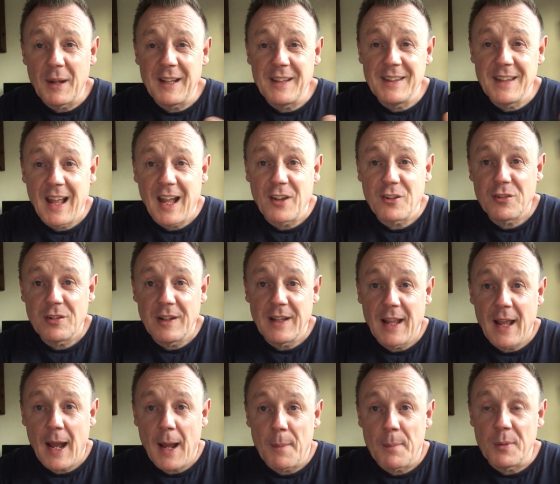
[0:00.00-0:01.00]
It naturally
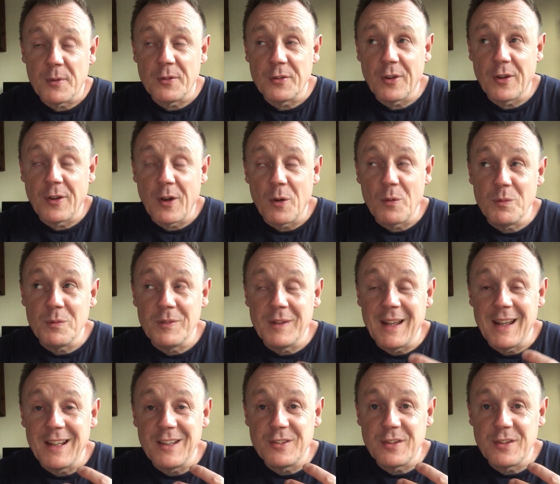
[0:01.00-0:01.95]
happens. I don't need